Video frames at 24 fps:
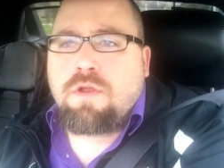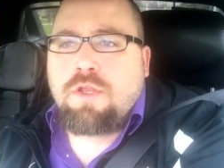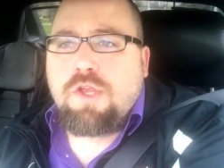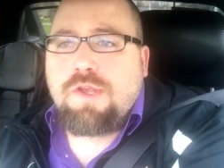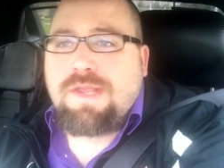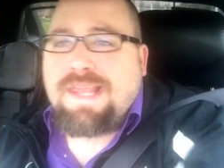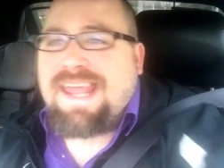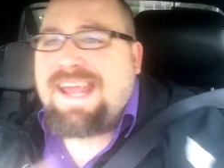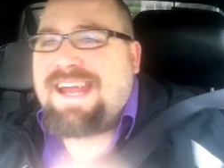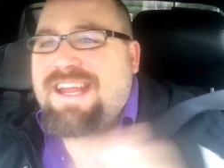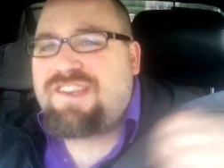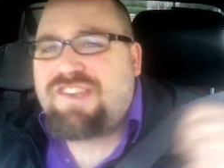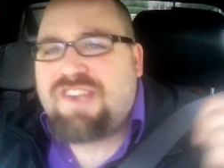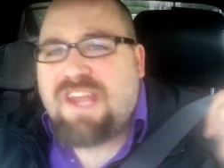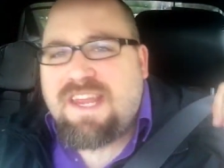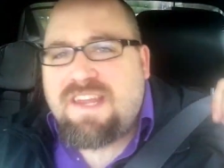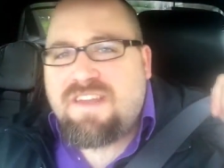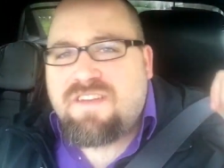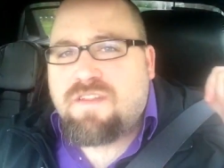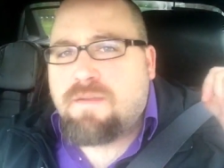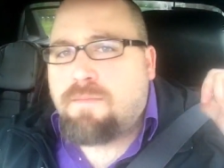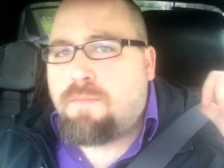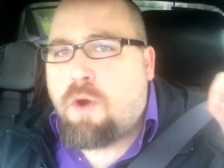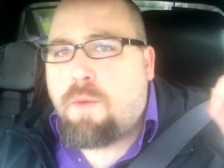You can't
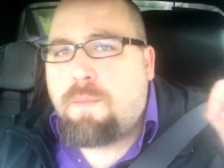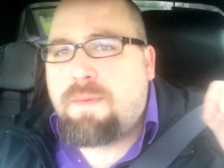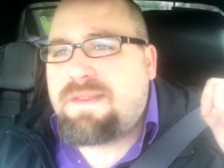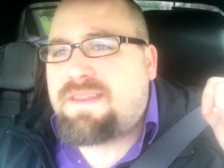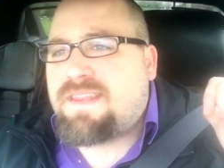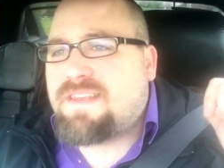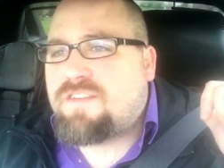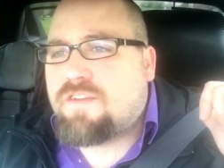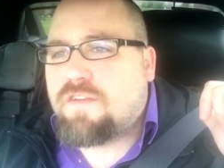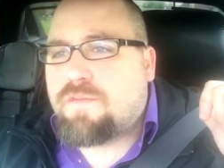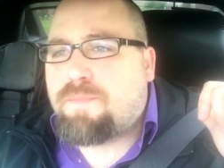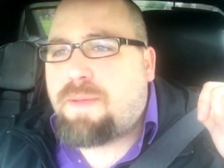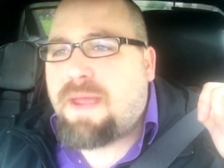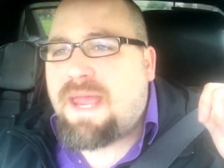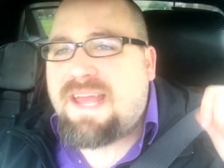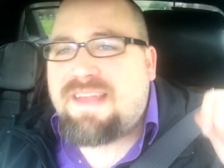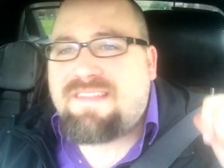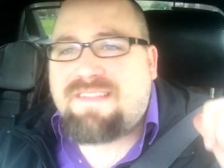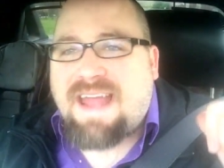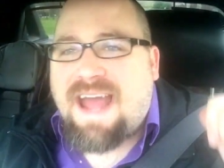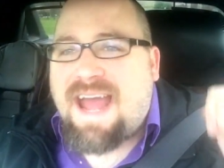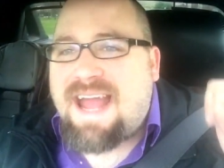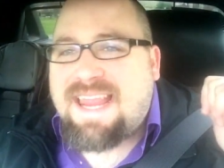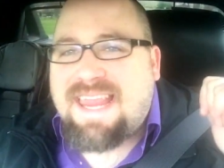change the moment that just
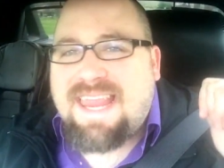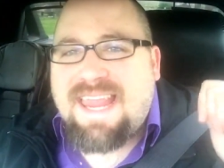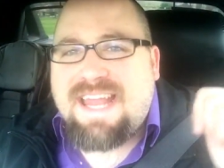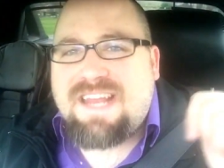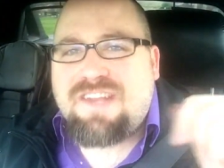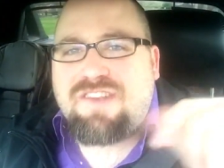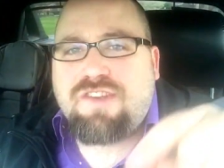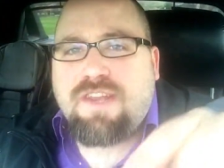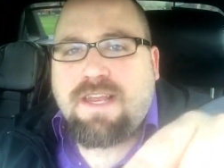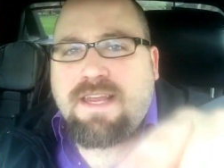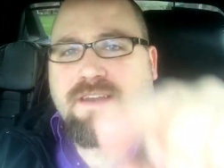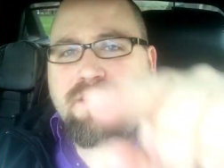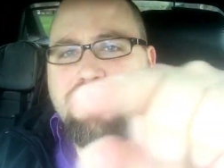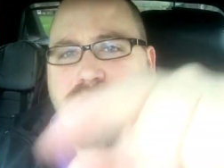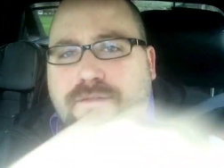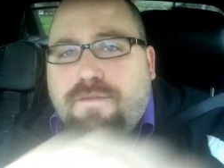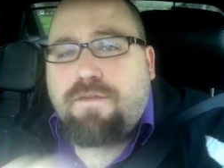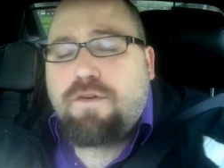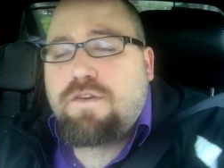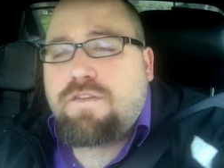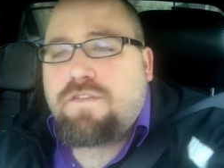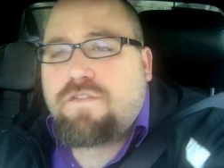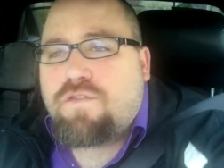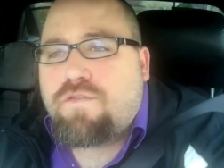passed. I can't change the
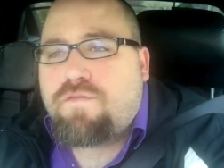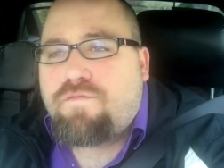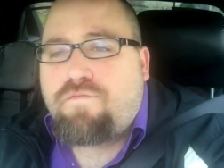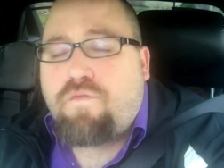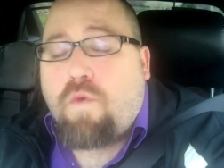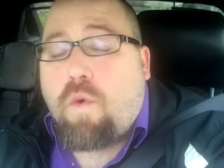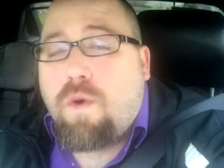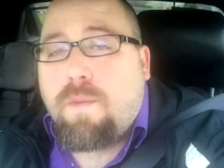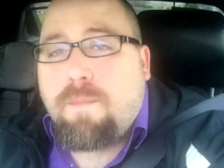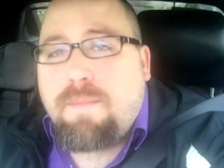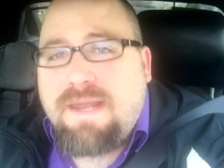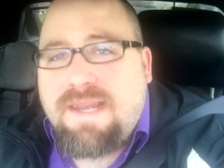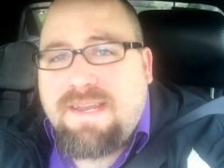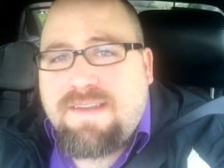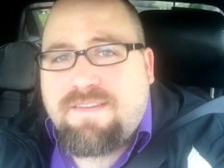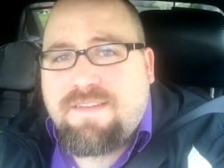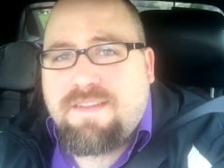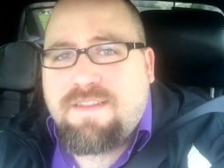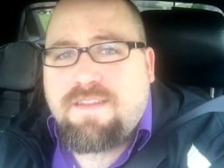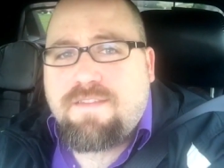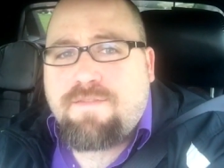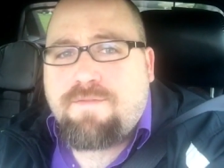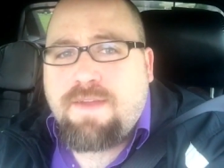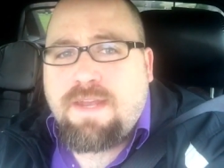first four minutes
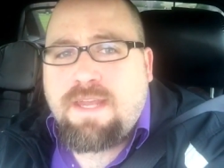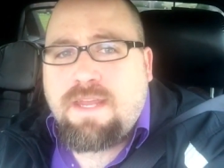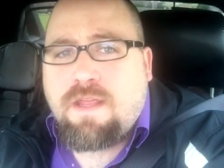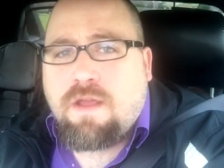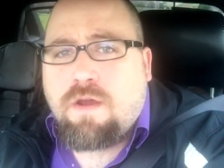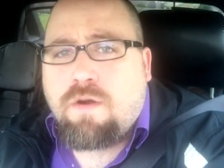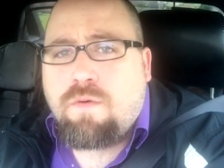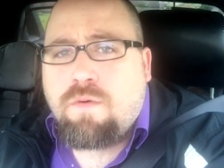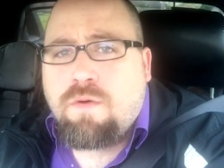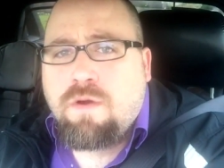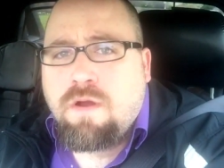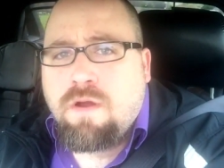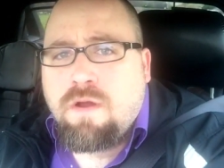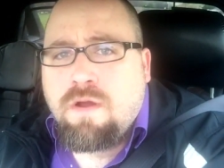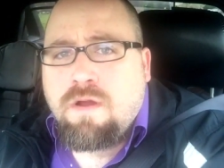of this video.